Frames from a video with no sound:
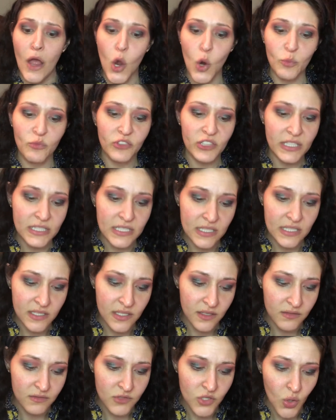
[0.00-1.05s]
Hopefully it
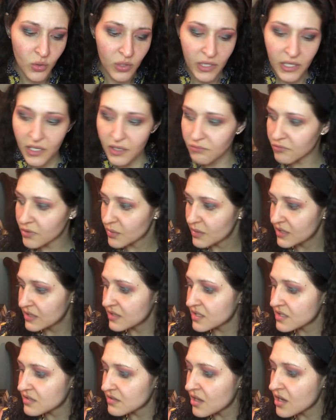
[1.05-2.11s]
doesn't totally ruin
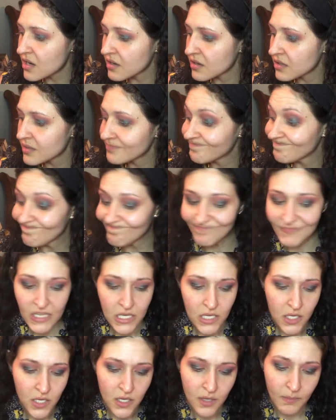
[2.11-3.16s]
this look,
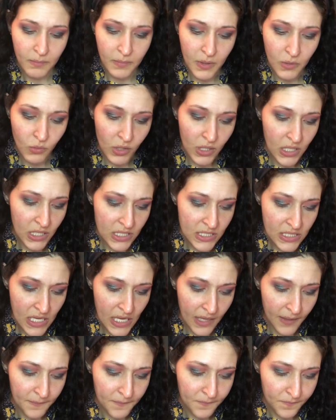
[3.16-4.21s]
but we're going to
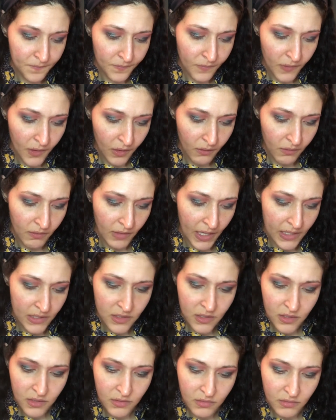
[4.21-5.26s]
see. All
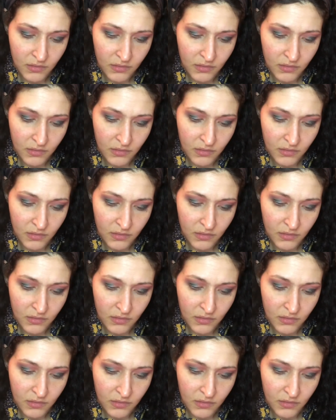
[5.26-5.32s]
right.